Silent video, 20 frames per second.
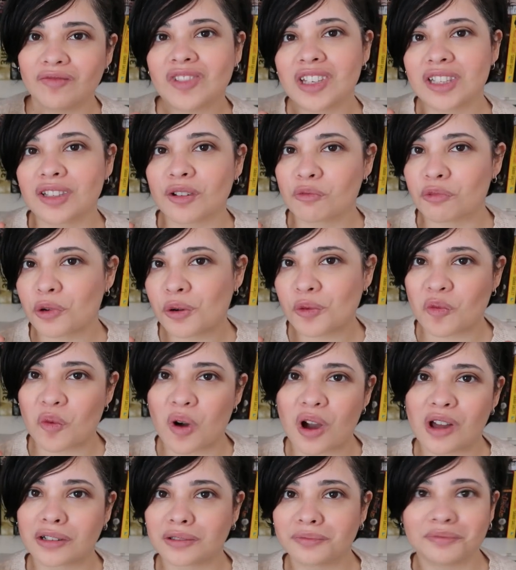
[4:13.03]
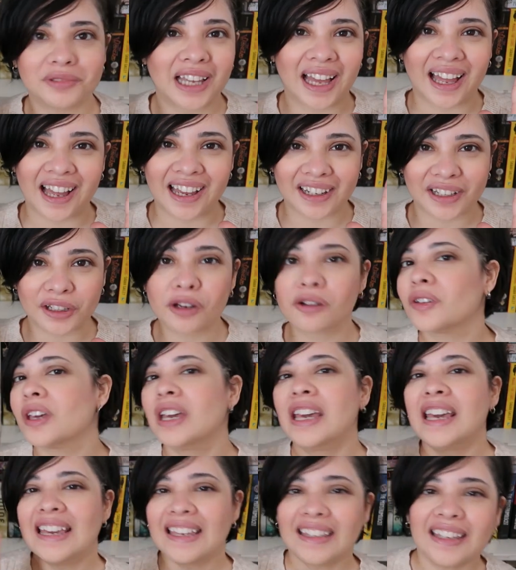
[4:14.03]
Is it Rogue One? Kinda.
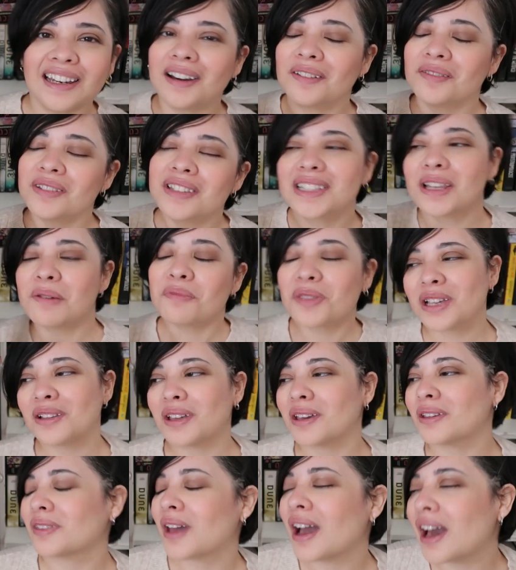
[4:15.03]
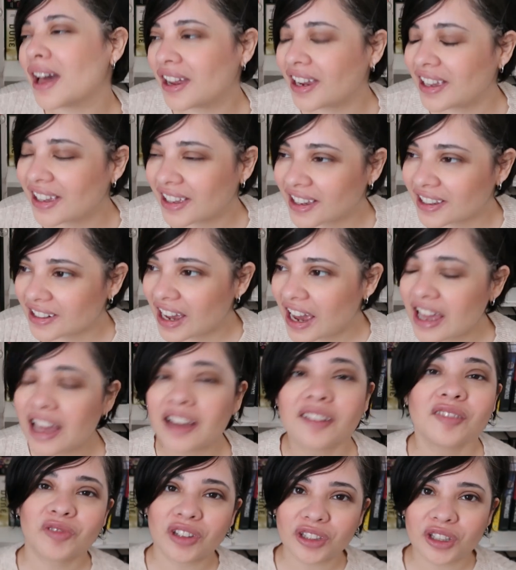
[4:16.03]
Yeah, something like that. And I,
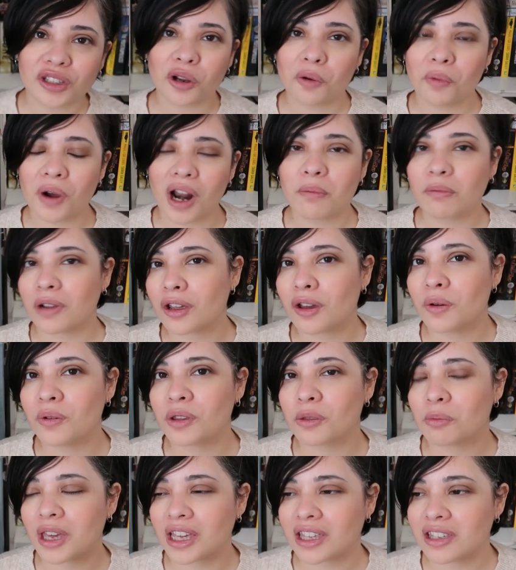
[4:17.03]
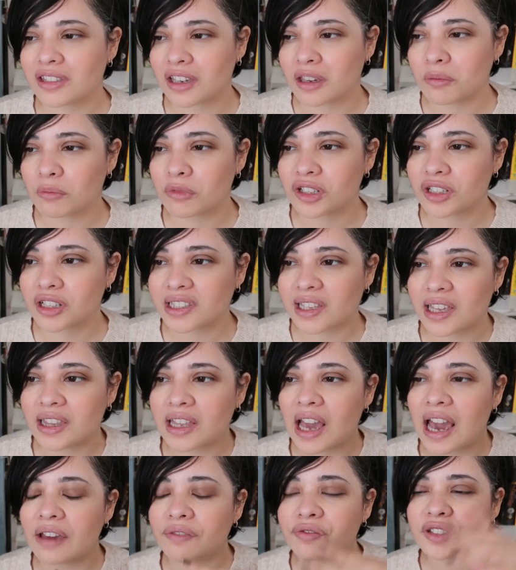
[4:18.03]
you know what, I'm gonna go with Becky Chambers because
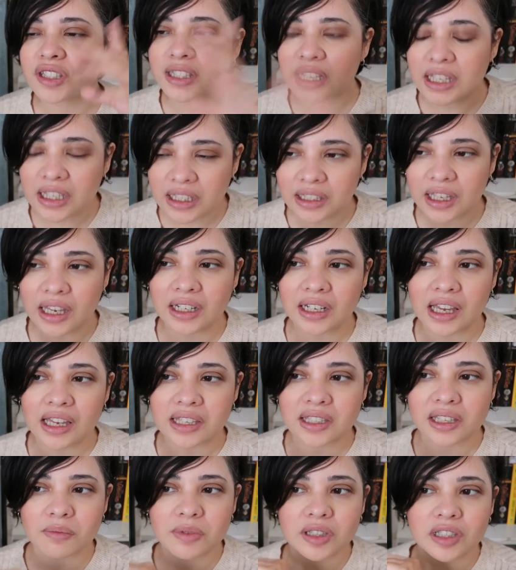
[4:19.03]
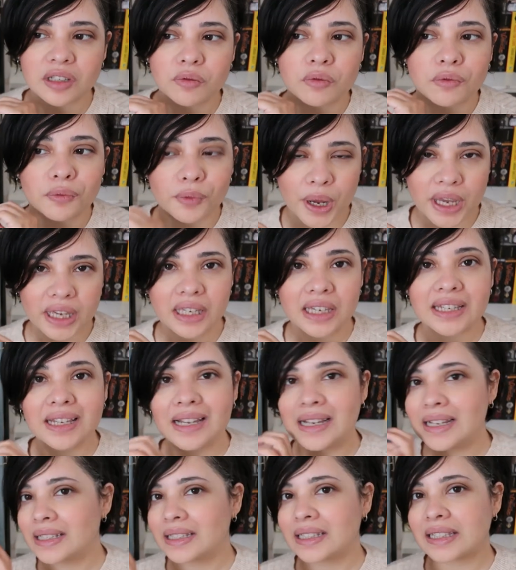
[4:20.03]
I've seen N.K. Jemisin write
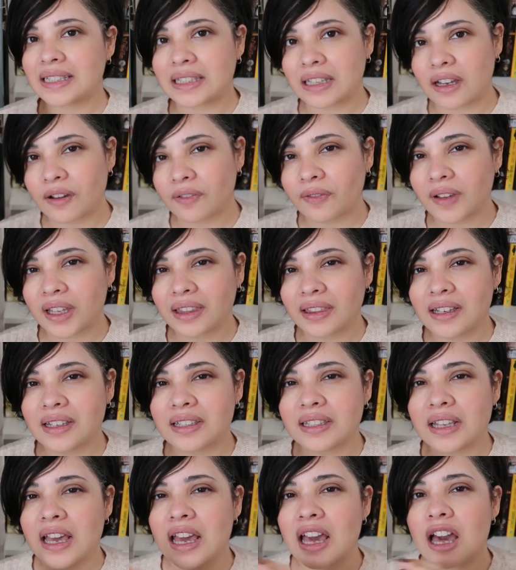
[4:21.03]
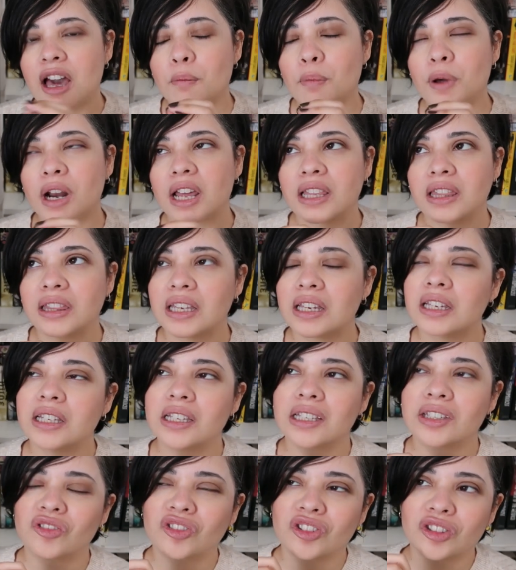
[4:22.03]
stuff like this, but I
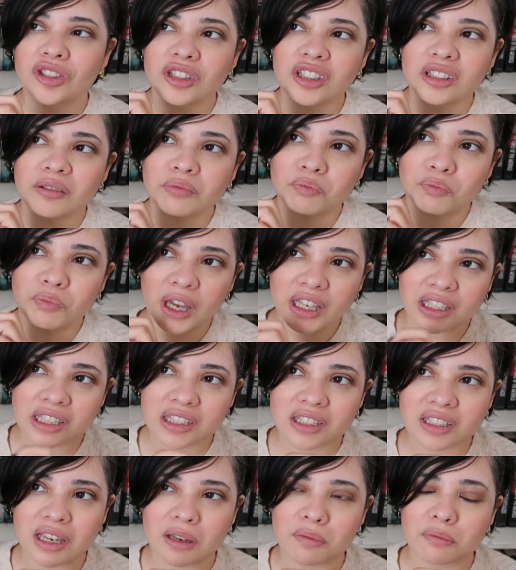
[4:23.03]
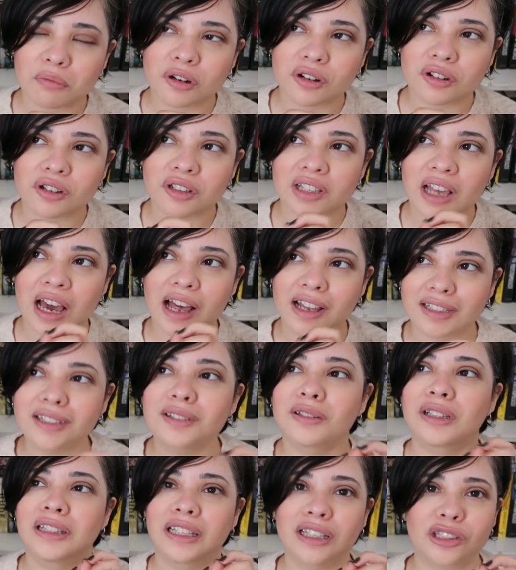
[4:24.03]
think Becky Chambers
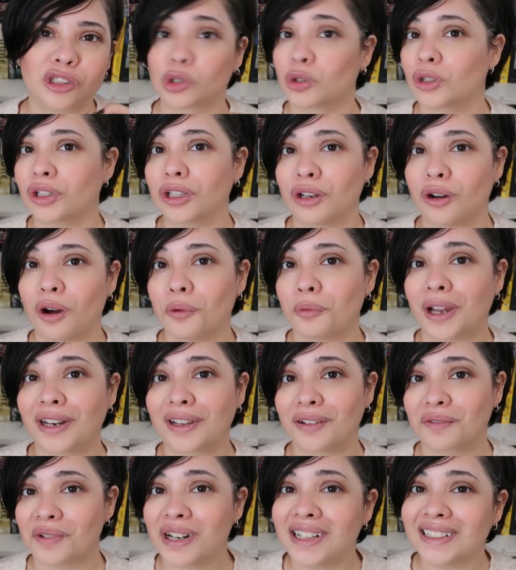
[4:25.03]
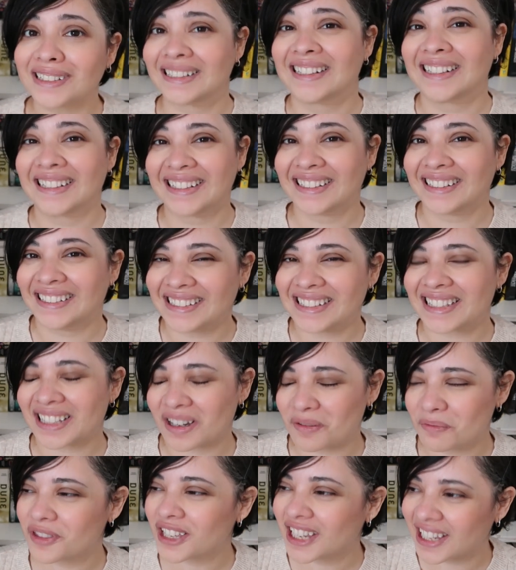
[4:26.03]
has literally already written
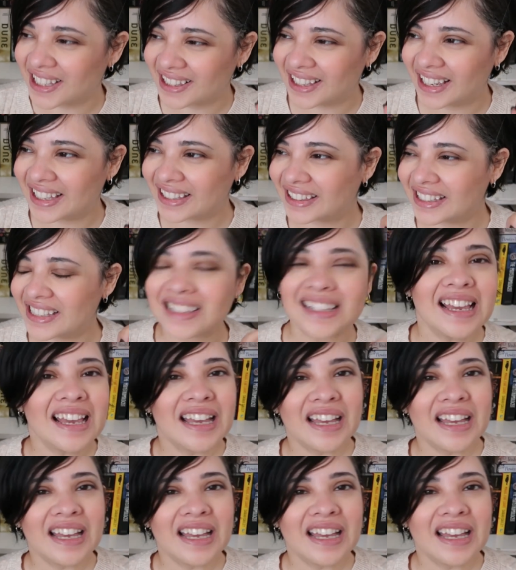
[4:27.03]
something like this.